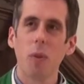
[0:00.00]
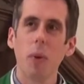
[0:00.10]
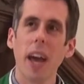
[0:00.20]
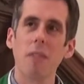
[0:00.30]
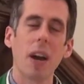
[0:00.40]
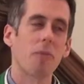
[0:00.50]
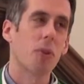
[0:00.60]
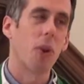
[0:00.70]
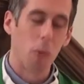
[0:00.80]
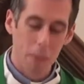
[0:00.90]
We have,
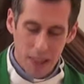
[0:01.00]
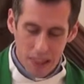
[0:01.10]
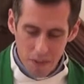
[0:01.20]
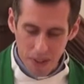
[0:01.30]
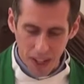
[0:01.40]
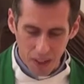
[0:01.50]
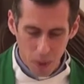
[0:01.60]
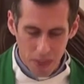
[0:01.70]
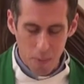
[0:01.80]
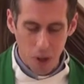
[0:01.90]
after all, been living
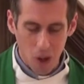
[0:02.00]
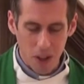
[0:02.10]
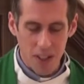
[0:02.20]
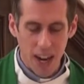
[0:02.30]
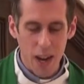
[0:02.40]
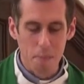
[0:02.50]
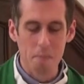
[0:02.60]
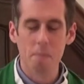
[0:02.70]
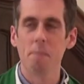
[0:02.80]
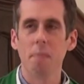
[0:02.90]
with them a long time,
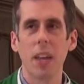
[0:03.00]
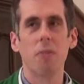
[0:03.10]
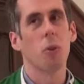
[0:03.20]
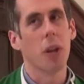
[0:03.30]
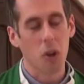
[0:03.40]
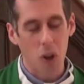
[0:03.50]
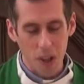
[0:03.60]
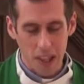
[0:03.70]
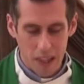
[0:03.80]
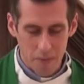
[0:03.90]
if you can
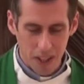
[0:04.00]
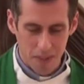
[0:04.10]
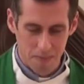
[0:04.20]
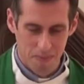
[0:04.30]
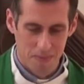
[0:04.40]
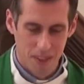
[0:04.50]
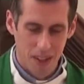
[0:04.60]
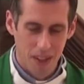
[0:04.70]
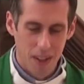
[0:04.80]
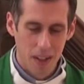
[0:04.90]
call it living.
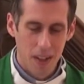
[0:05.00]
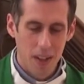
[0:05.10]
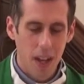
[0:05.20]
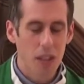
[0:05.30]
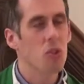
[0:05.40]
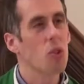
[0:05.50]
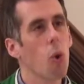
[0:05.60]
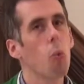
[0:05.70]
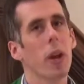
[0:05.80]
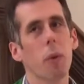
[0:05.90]
And so
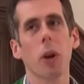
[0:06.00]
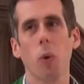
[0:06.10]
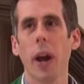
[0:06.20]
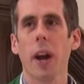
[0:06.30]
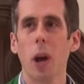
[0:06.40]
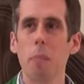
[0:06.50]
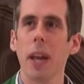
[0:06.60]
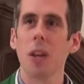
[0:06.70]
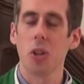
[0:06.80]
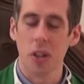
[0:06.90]
we require a
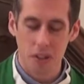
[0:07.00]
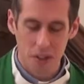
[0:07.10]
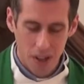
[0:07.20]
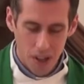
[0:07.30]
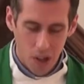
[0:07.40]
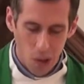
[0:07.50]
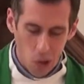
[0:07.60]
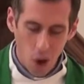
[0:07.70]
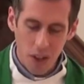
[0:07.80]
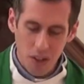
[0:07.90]
patient,
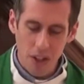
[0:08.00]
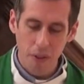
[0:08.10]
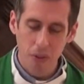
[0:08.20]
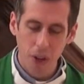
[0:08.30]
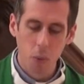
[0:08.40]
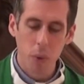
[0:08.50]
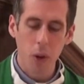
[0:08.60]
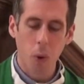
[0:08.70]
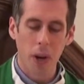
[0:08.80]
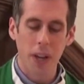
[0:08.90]
long-suffering
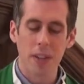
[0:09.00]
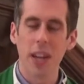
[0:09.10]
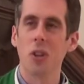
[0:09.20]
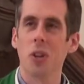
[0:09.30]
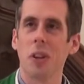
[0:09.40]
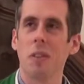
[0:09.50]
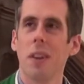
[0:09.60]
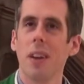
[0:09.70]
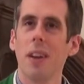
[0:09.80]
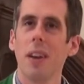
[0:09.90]
reorientation
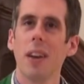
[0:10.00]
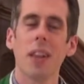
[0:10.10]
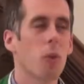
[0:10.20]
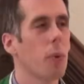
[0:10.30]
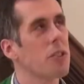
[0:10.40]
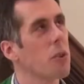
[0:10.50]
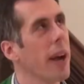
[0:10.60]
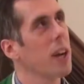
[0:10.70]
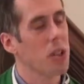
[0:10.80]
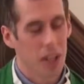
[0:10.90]
in the
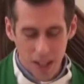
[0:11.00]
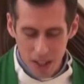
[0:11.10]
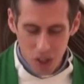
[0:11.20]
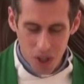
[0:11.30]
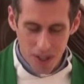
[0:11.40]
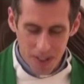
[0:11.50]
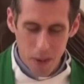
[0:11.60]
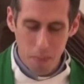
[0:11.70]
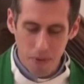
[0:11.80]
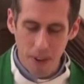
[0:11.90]
resurrection conditions
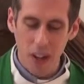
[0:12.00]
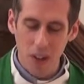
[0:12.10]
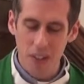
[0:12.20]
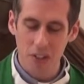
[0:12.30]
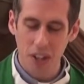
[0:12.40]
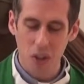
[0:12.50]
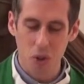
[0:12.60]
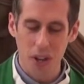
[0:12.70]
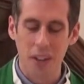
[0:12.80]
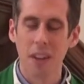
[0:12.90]
that prevail in this
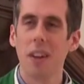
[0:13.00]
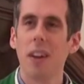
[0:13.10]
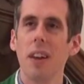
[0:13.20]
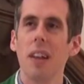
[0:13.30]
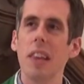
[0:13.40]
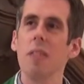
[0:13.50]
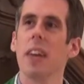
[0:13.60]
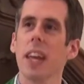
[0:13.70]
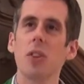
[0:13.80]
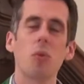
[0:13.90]
country,
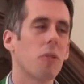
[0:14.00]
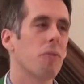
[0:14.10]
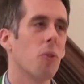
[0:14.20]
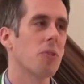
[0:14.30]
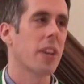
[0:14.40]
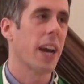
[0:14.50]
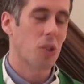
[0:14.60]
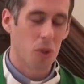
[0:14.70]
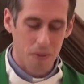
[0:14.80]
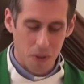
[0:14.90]
living into the full
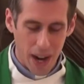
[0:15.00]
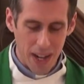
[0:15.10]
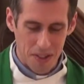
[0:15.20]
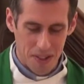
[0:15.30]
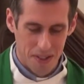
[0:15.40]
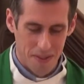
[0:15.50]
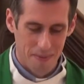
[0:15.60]
stature of Christ."